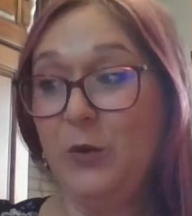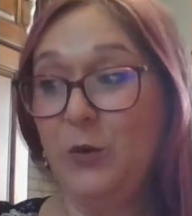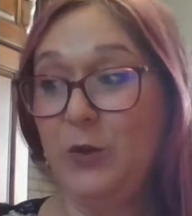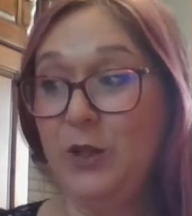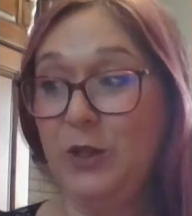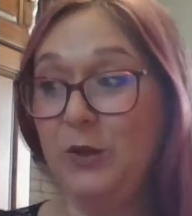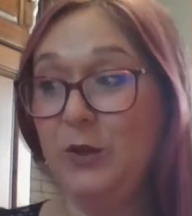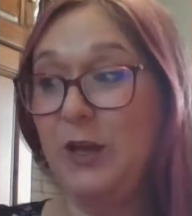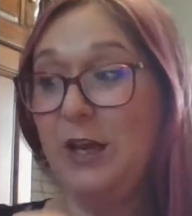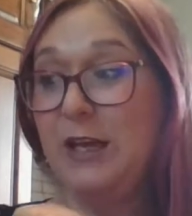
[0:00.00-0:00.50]
Will
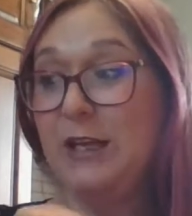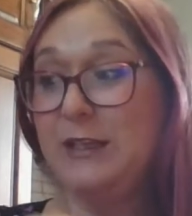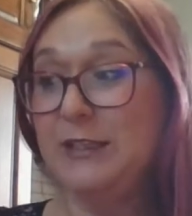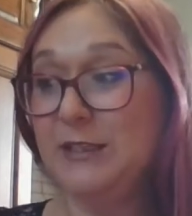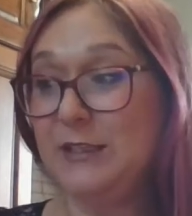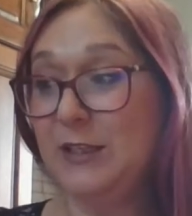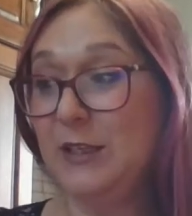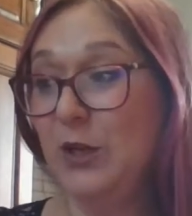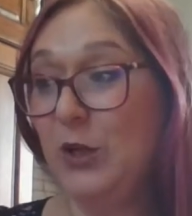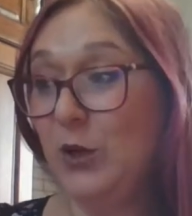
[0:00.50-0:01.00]
you
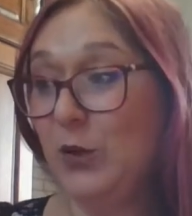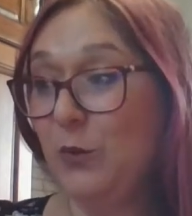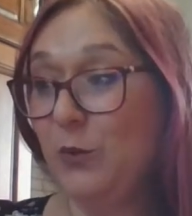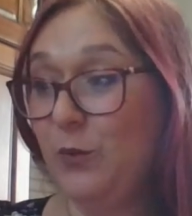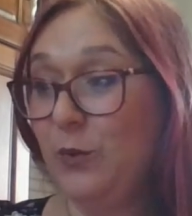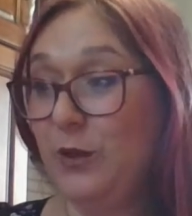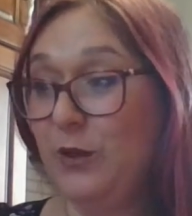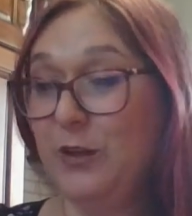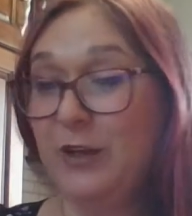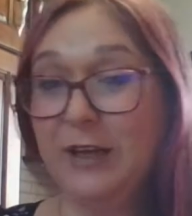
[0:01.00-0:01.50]
guys
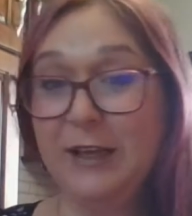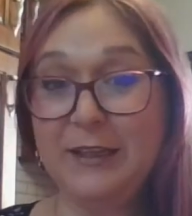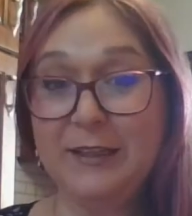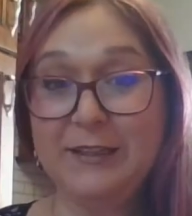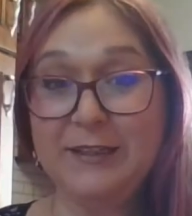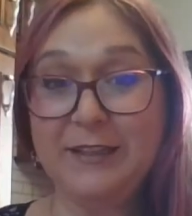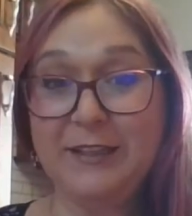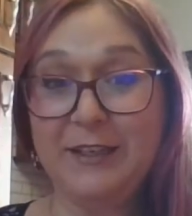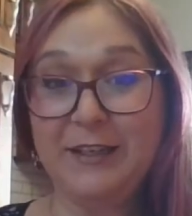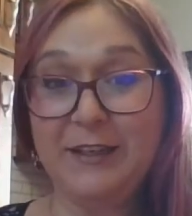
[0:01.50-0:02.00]
will
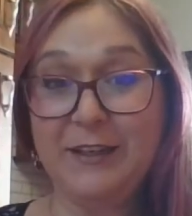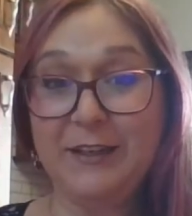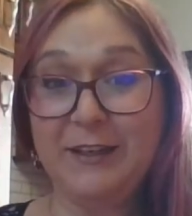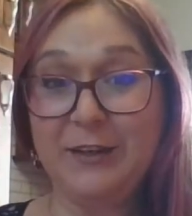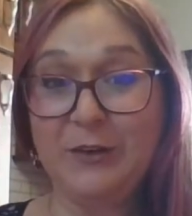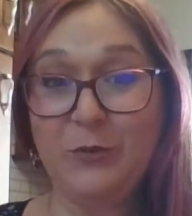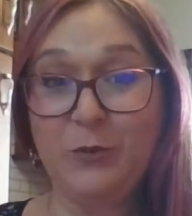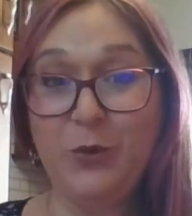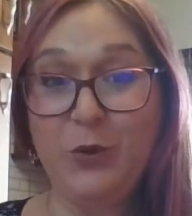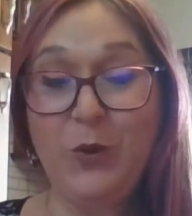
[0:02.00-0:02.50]

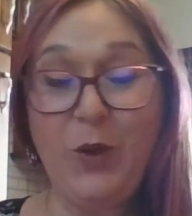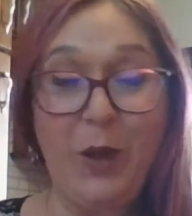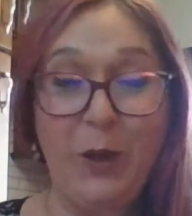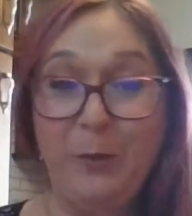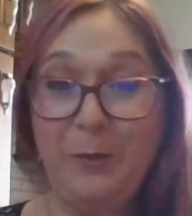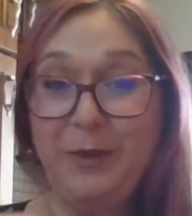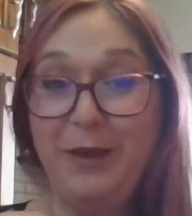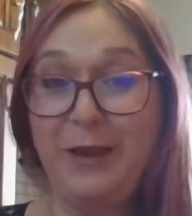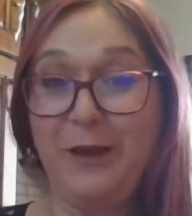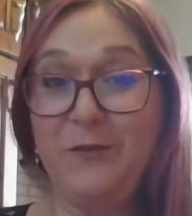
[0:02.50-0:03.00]
you help me?